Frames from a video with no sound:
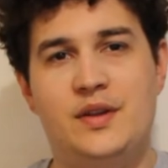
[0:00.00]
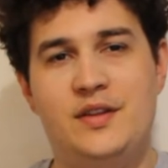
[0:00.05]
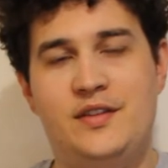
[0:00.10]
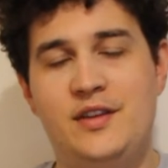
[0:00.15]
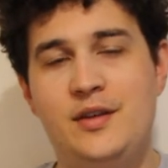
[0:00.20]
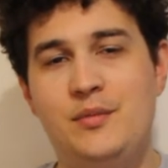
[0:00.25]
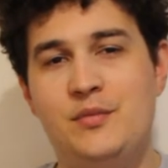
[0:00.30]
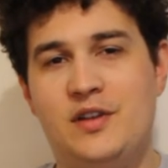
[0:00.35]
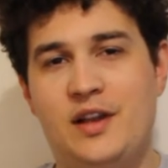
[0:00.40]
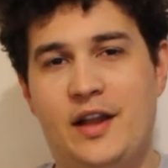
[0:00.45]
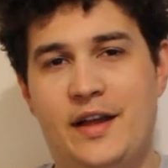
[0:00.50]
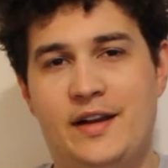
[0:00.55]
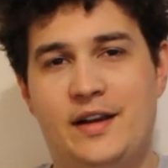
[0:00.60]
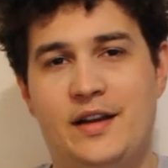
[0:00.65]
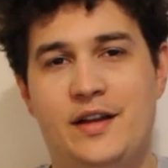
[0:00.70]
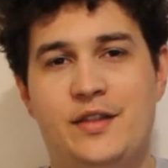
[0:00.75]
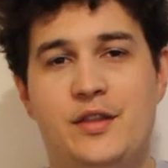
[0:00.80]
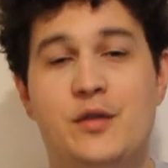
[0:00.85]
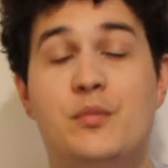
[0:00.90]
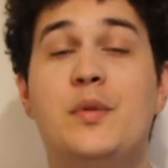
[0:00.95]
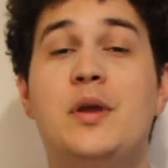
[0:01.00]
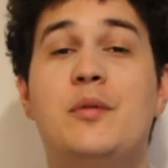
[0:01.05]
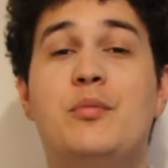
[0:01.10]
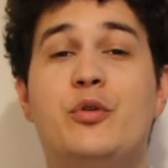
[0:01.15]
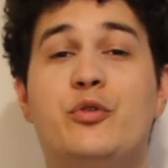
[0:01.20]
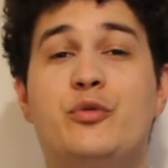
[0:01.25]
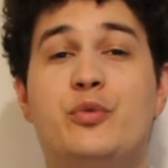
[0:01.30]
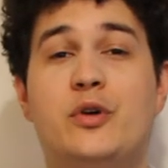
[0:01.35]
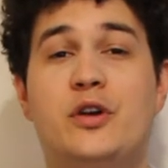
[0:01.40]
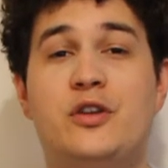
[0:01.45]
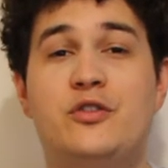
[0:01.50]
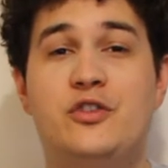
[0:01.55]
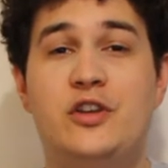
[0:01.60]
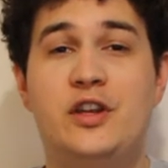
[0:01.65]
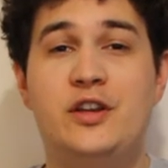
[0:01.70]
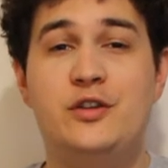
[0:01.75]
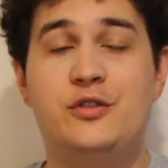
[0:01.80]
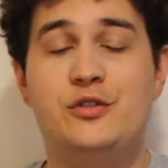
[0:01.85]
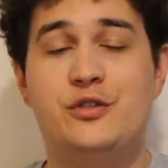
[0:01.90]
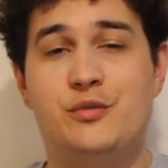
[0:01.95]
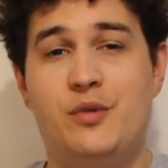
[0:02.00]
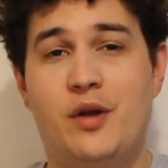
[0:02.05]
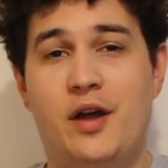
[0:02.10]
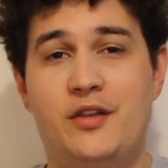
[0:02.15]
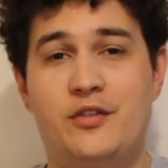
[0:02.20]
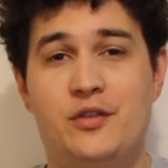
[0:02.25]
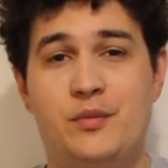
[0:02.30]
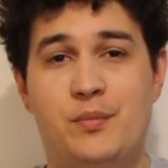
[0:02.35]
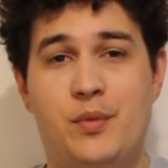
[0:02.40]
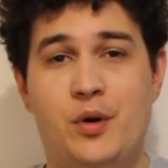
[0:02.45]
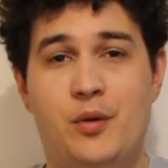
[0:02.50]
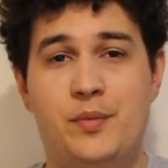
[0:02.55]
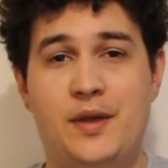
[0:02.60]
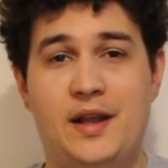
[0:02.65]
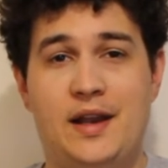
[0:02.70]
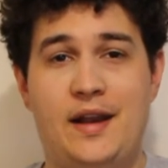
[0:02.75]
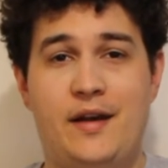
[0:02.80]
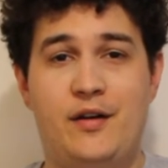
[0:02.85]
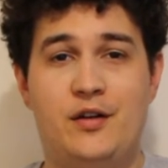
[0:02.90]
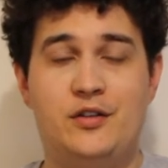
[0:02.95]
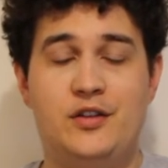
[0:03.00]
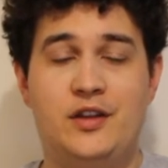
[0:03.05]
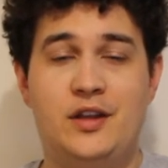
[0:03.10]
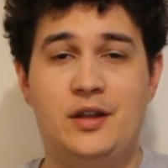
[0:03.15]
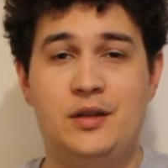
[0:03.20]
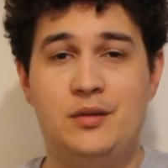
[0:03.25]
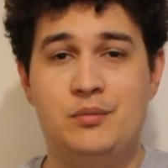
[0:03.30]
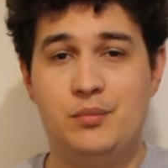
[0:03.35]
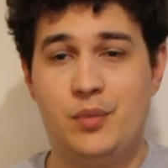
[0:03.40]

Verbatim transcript: seems likely that meeples will continue to rise in popularity,